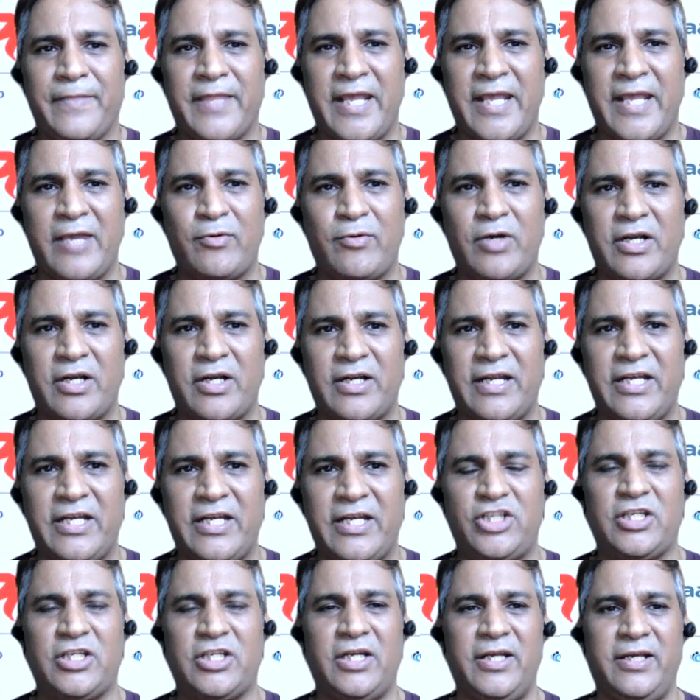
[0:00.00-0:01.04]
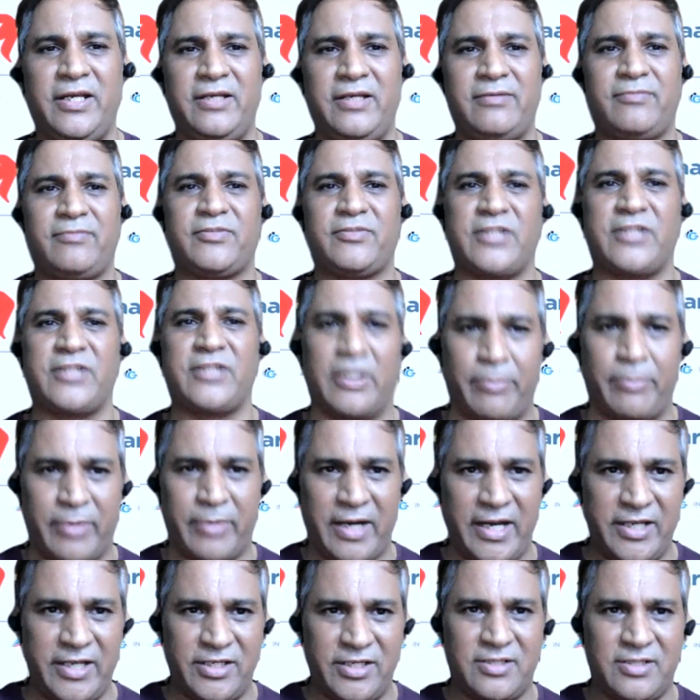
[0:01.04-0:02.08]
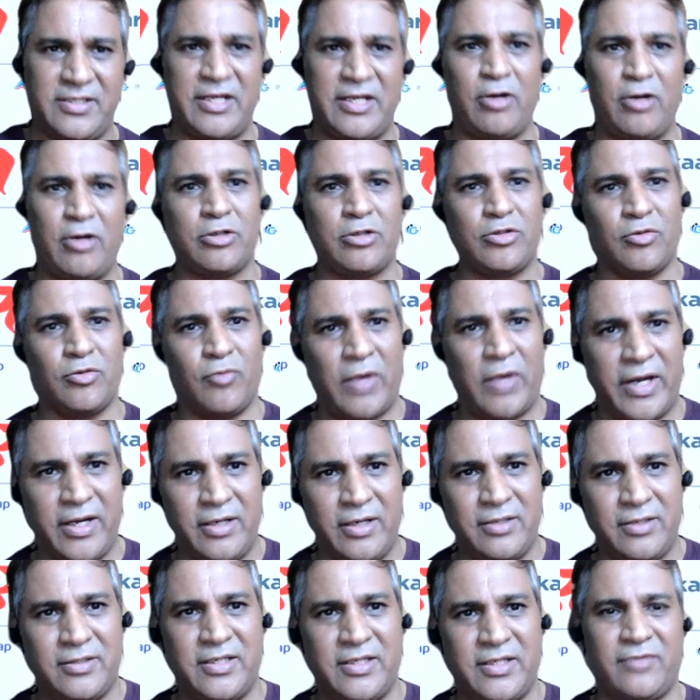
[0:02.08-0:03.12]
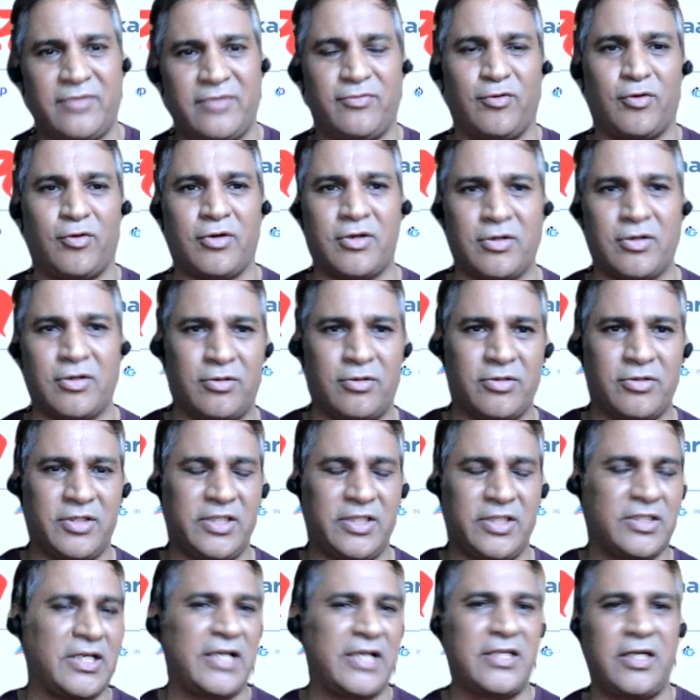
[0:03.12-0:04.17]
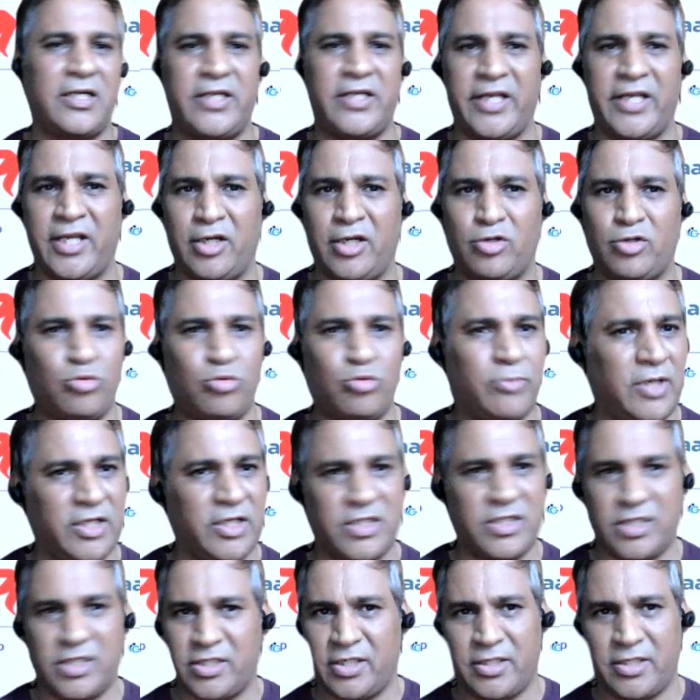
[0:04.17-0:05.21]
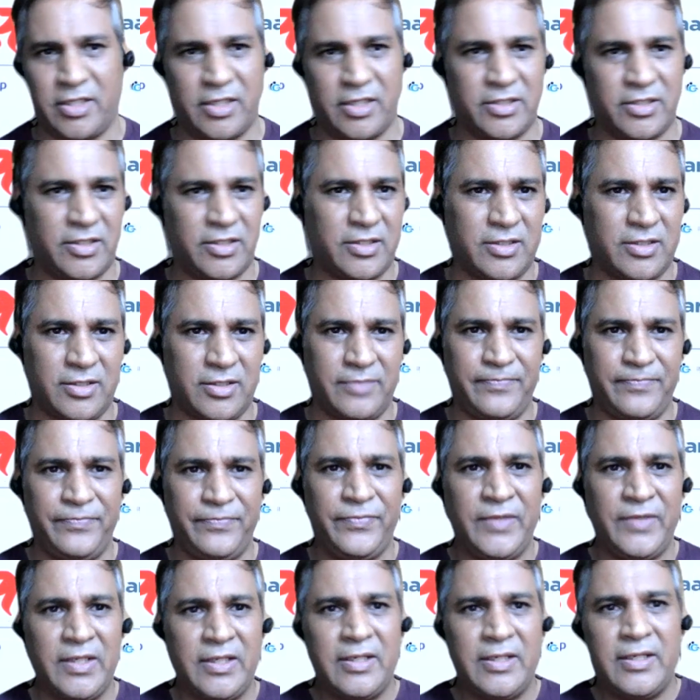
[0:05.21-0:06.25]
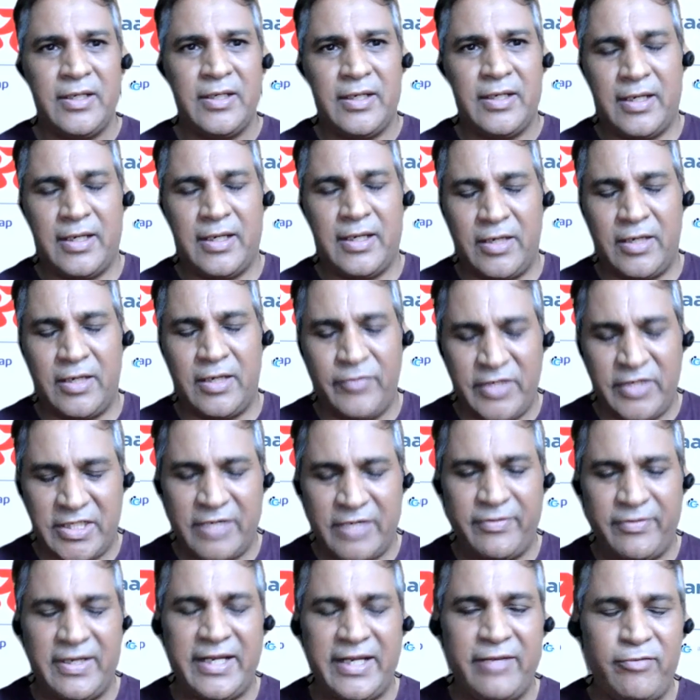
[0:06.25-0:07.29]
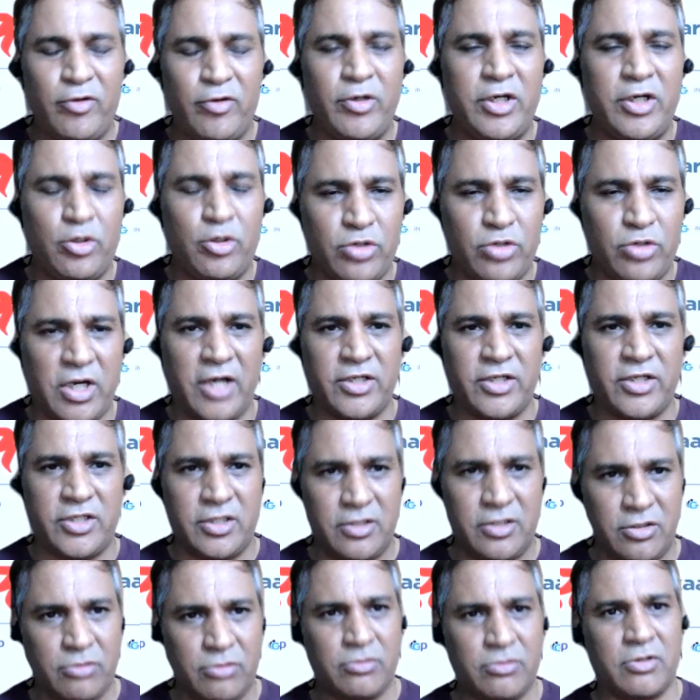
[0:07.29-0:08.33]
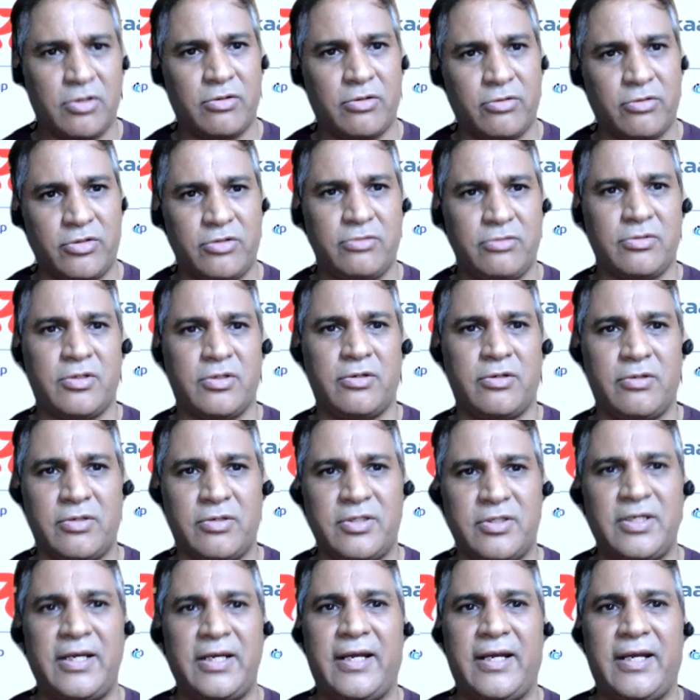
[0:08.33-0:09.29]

They were initially surprised, then also worried that 4 crores, these guys are taking too much, etc., etc. Yeah. We said, we'll give you in 2 tranches, 2 crores, 2 crores.